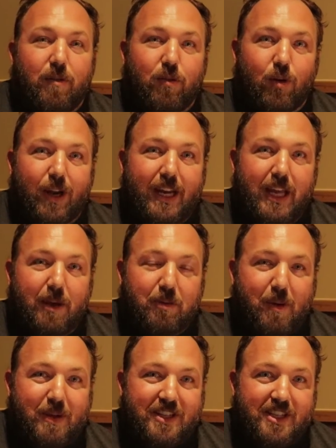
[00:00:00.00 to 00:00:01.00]
for any
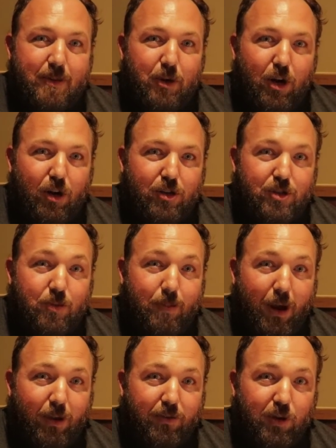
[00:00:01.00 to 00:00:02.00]
upcoming seminars,
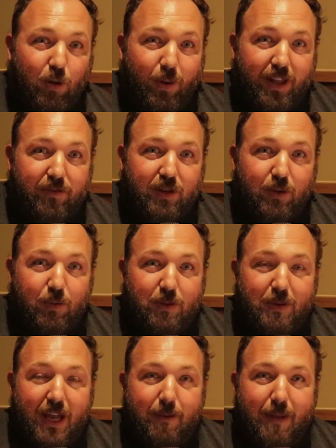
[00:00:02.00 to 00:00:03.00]
powerlifting or weightlifting with
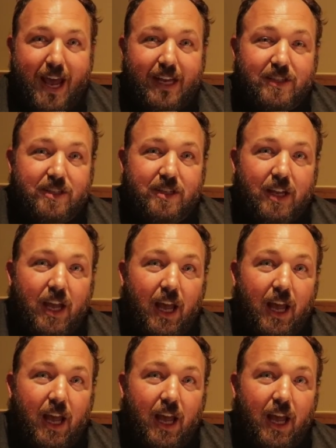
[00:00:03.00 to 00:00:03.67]
me and Max.